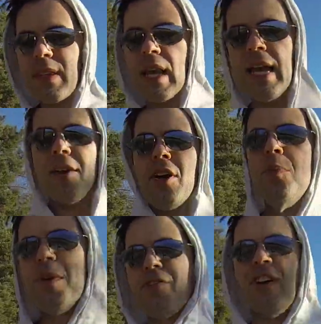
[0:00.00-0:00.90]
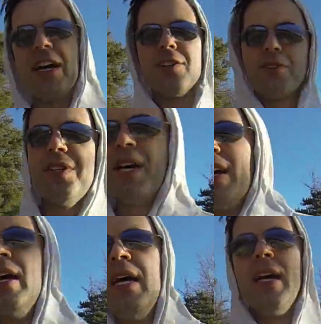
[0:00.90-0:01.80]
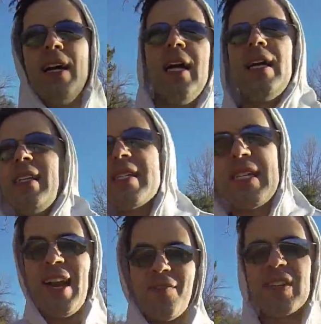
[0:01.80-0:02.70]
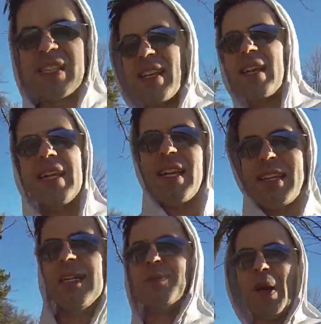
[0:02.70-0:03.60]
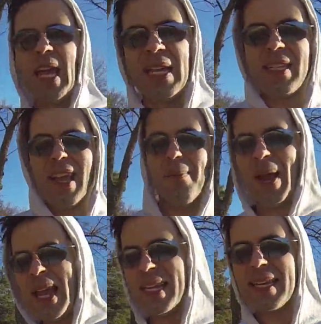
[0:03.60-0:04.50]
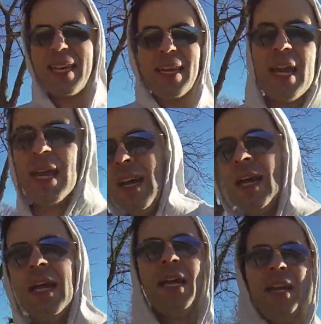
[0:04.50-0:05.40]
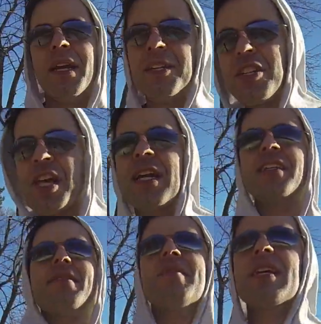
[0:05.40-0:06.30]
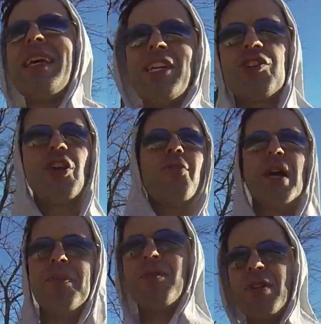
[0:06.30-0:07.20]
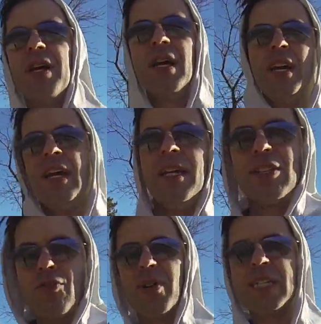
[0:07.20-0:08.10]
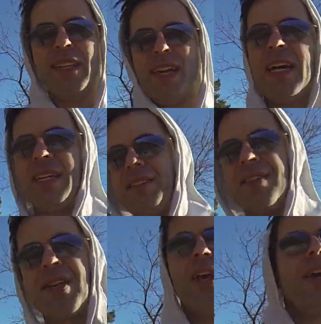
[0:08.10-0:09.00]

I don't know, befuddled. He doesn't have anxiety, he doesn't, he's not panicky. He just kind of seems like he showed up to, to read lines.